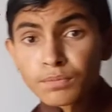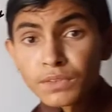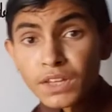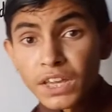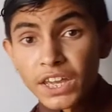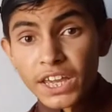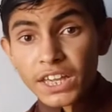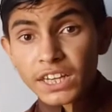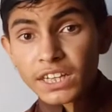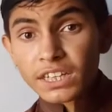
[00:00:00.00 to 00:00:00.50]

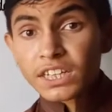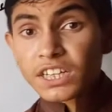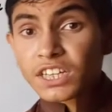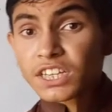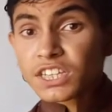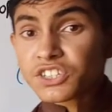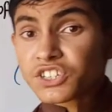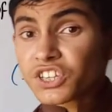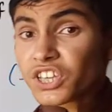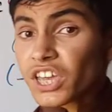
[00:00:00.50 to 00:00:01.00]
and
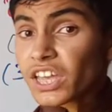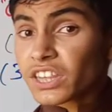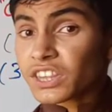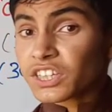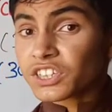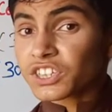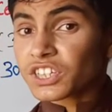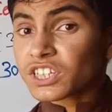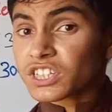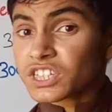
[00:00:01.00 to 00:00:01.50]
he said
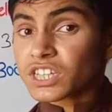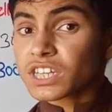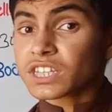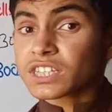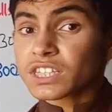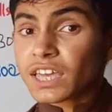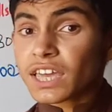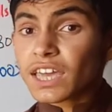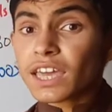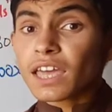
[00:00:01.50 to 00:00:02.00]
that this
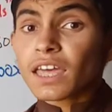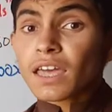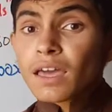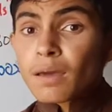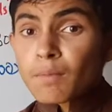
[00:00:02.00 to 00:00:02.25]
is a